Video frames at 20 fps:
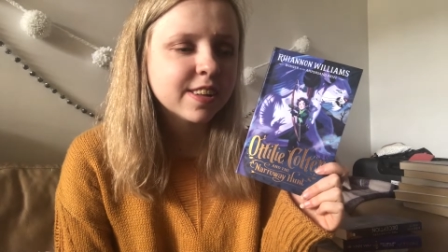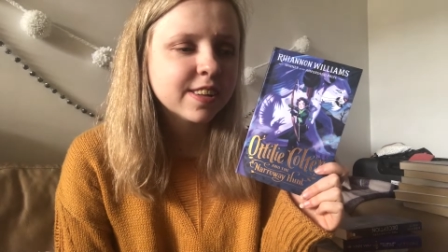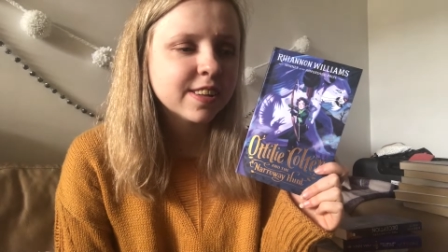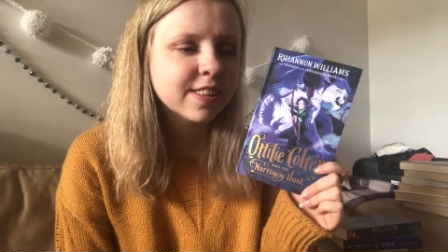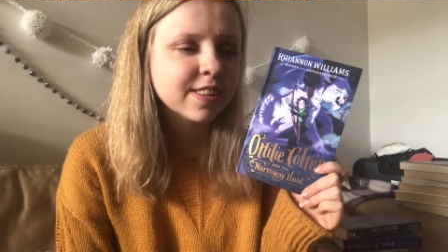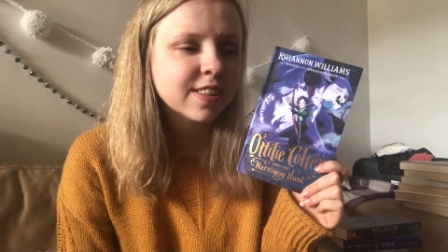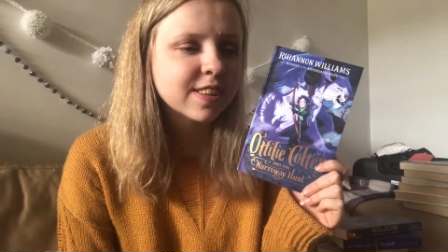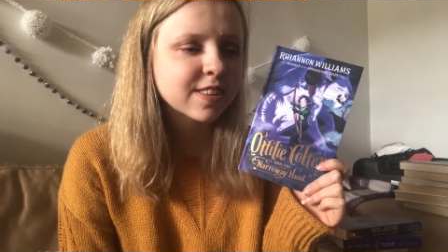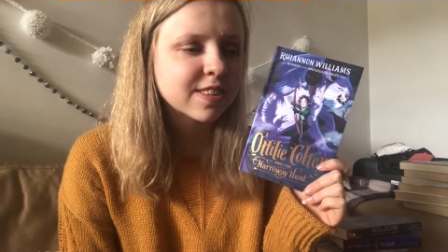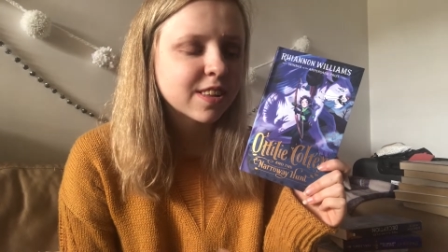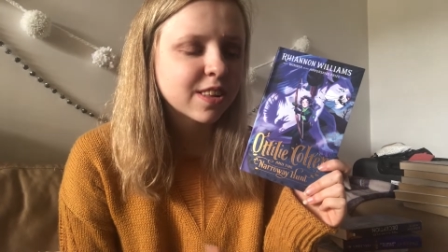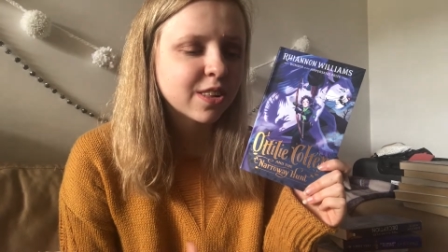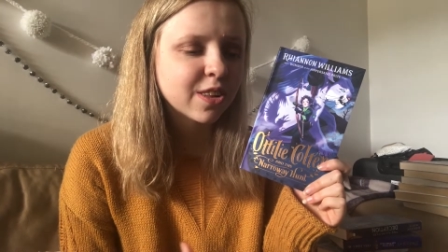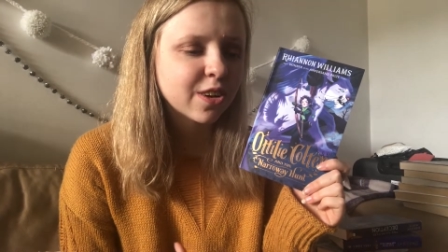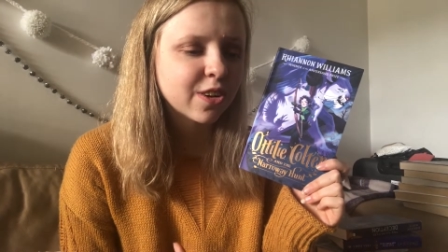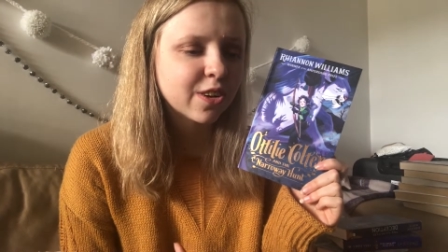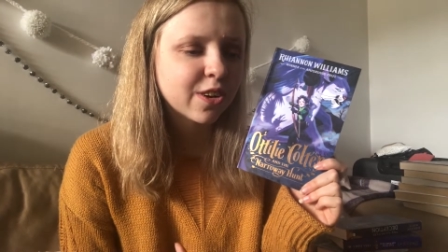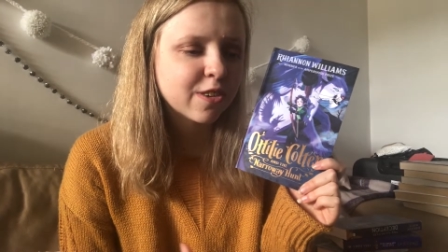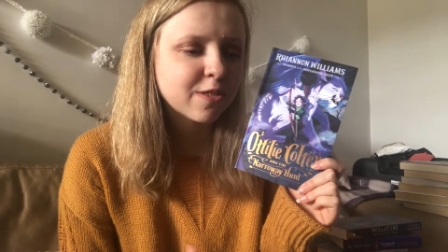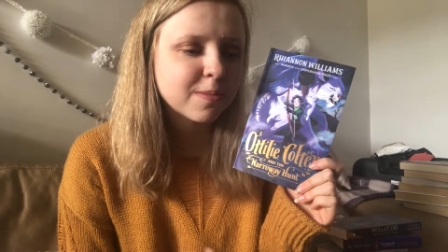There's a
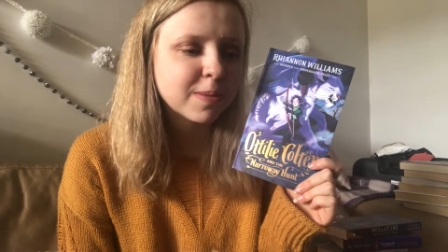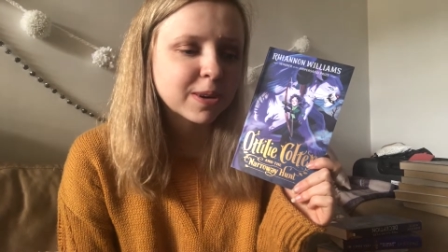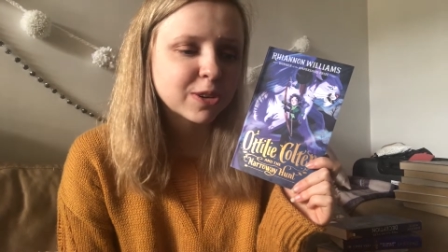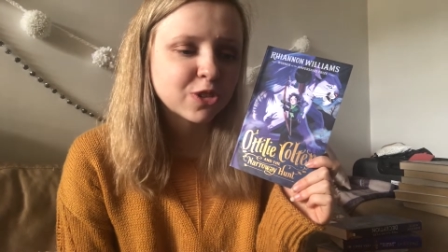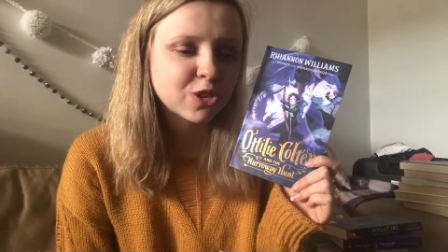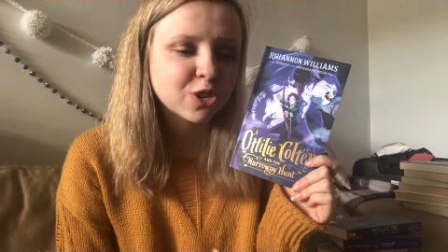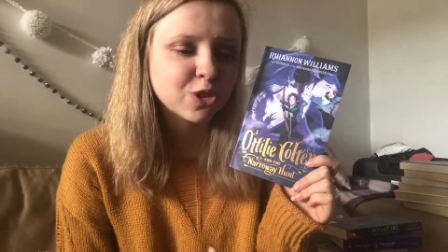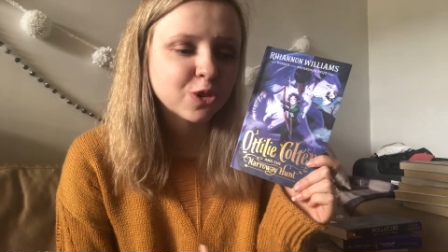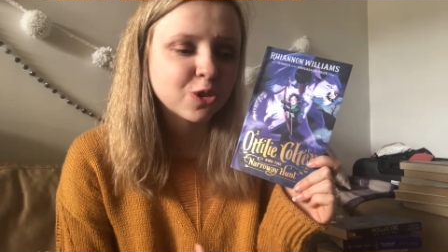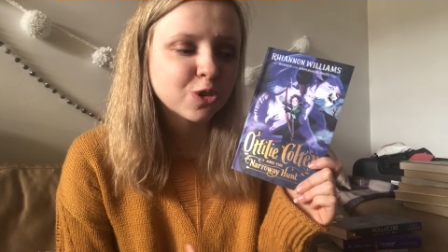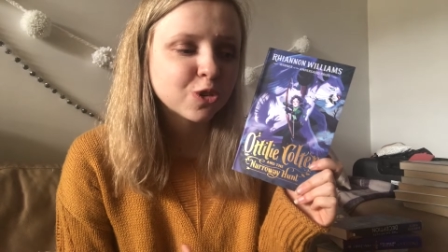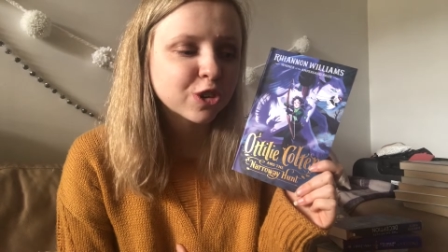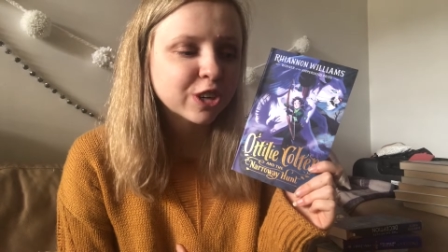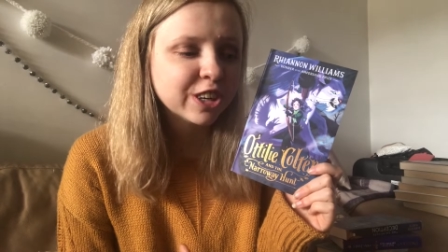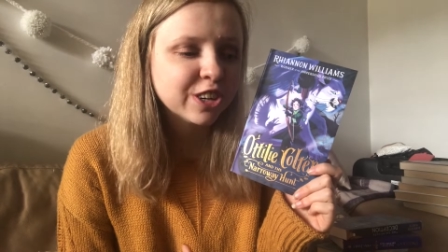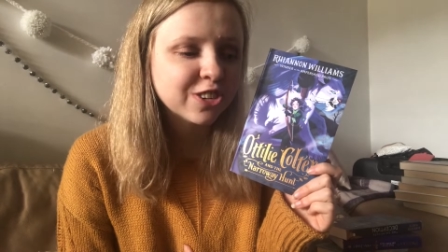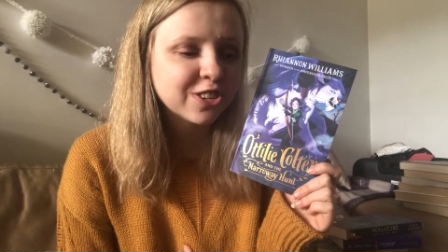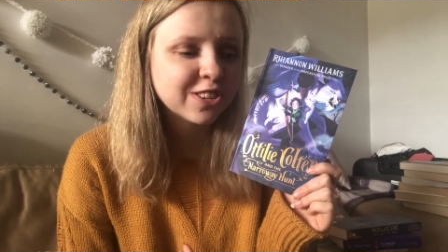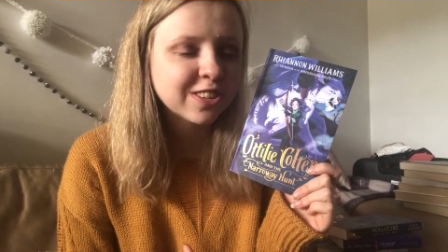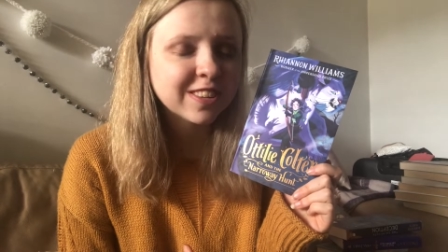lot of magical
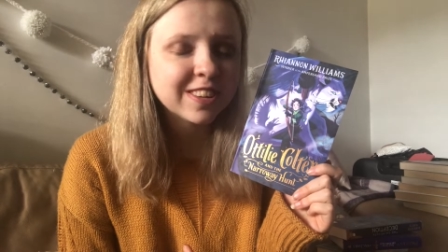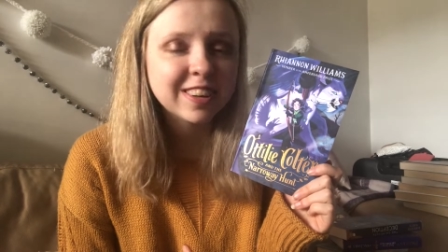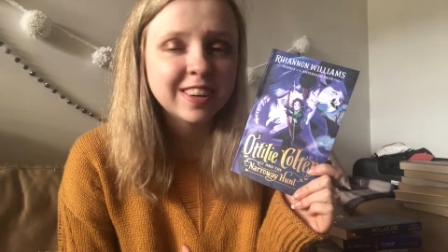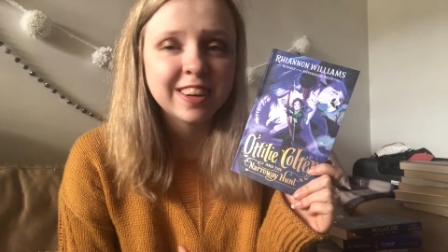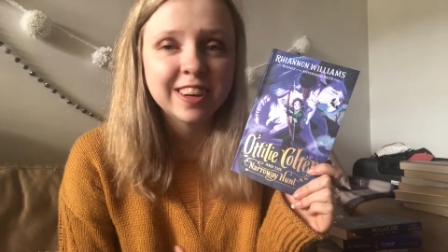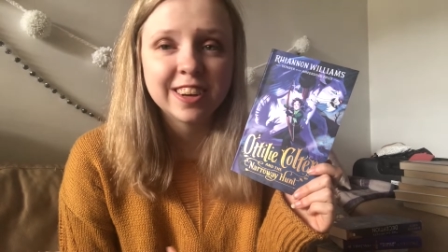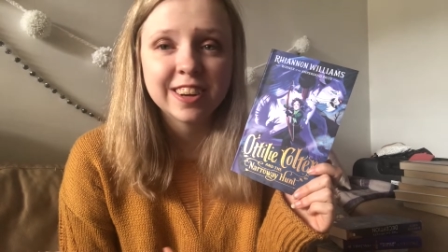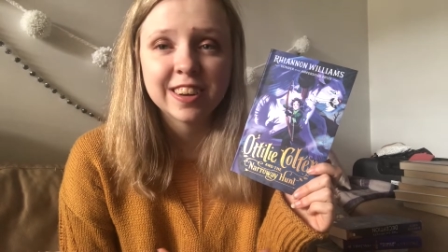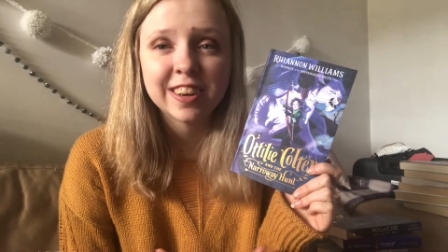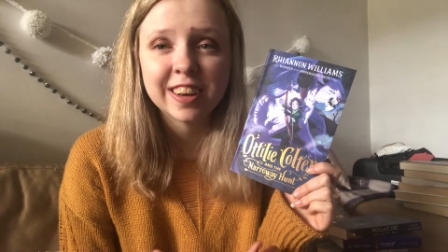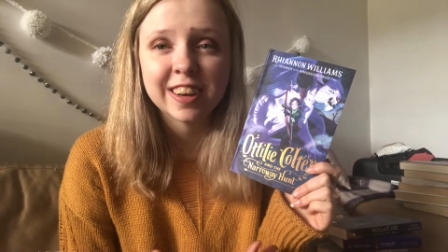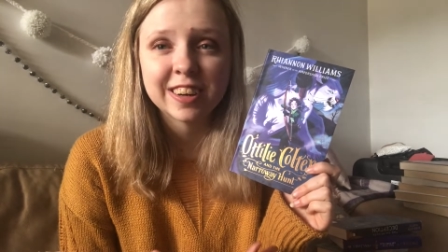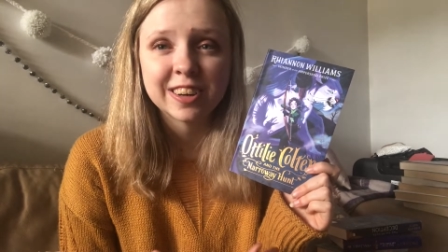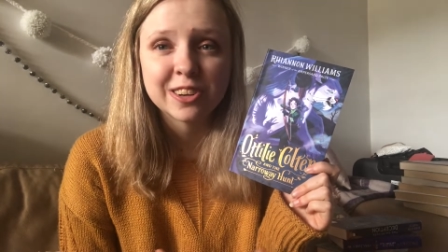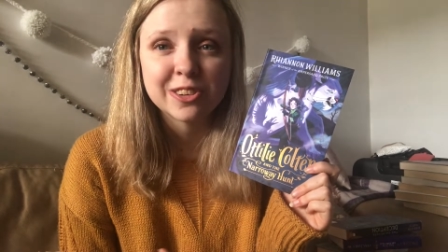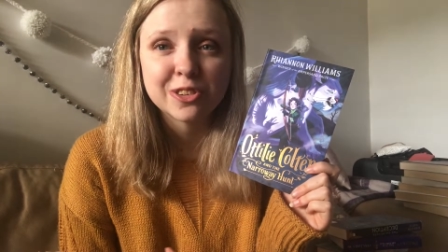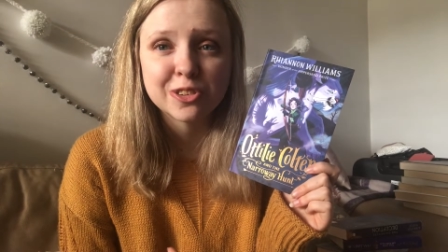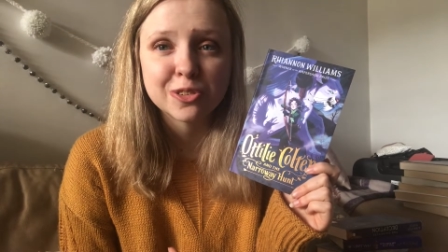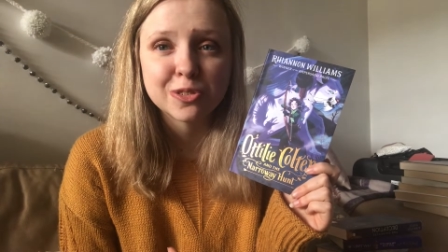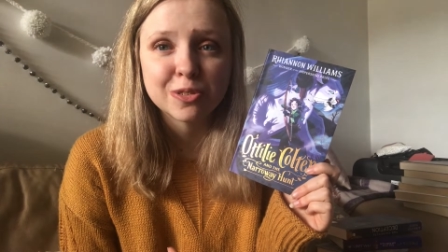creatures in here, and I
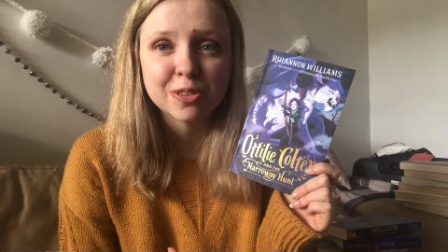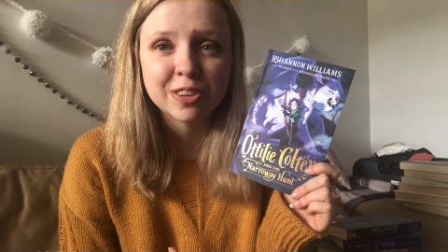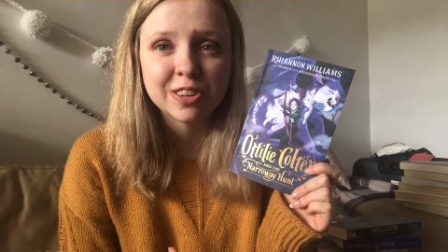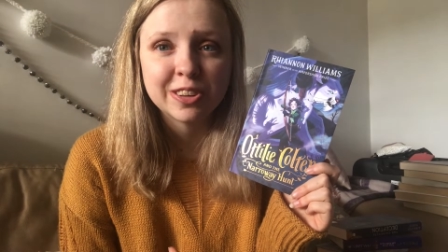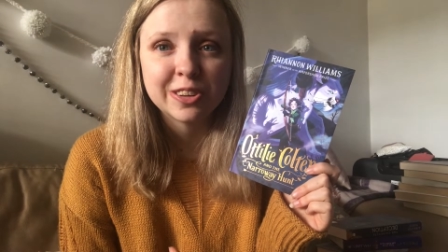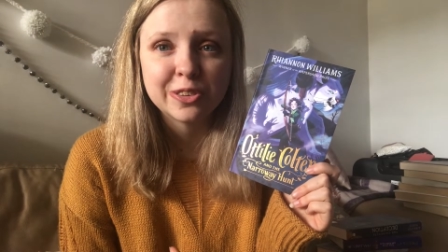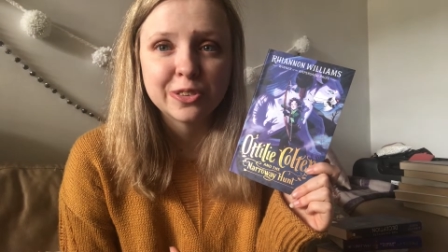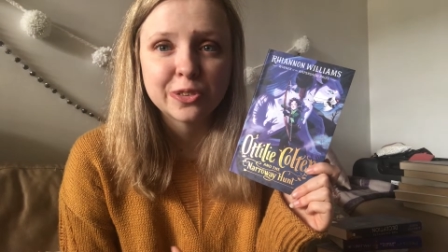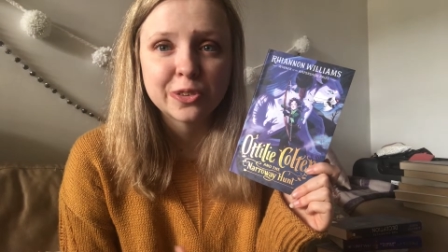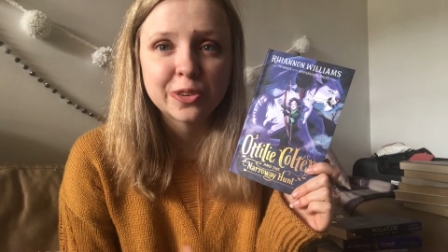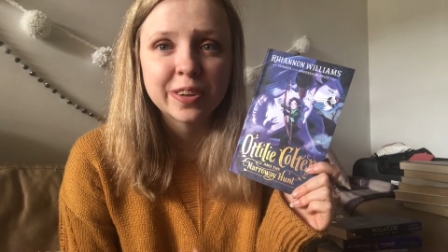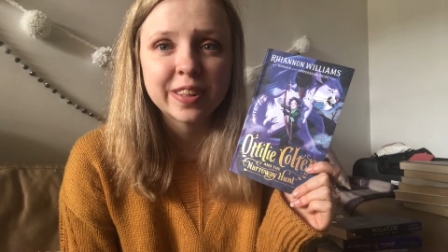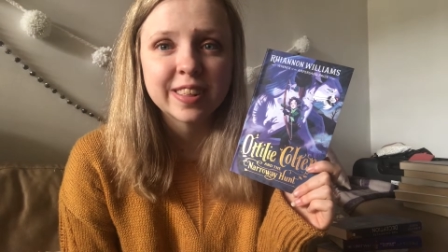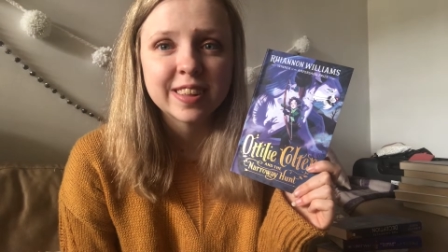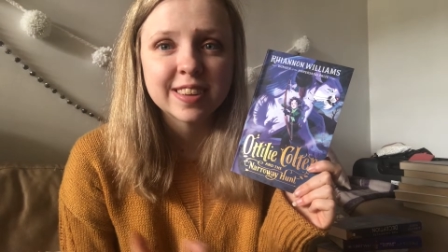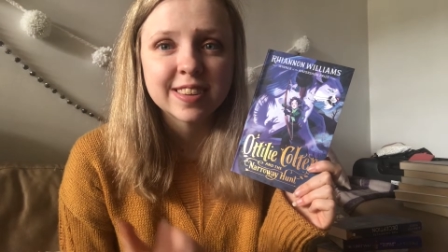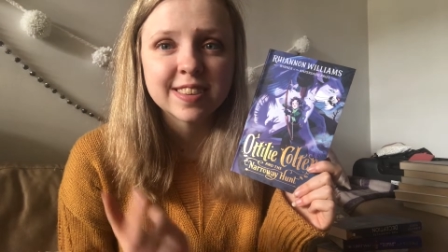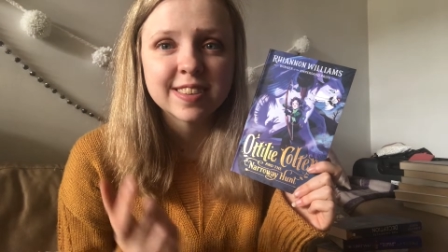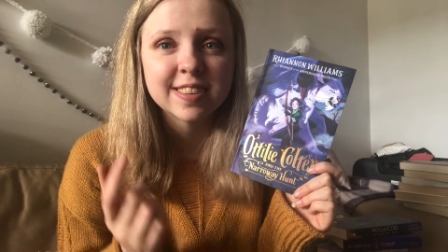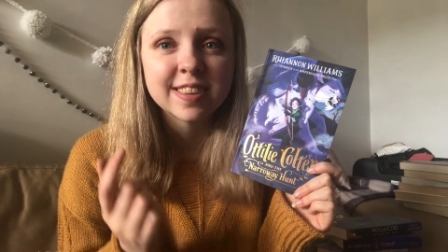just really enjoy
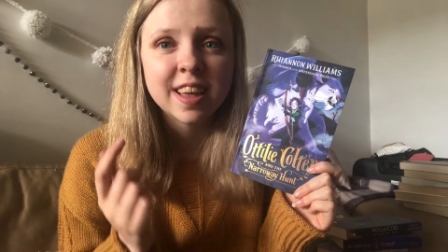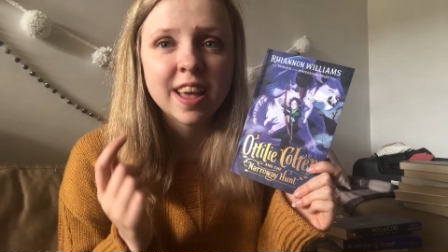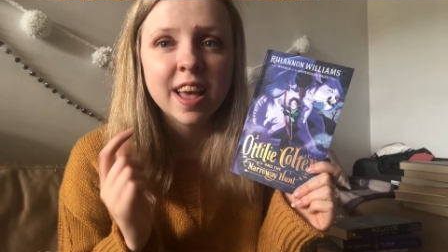this.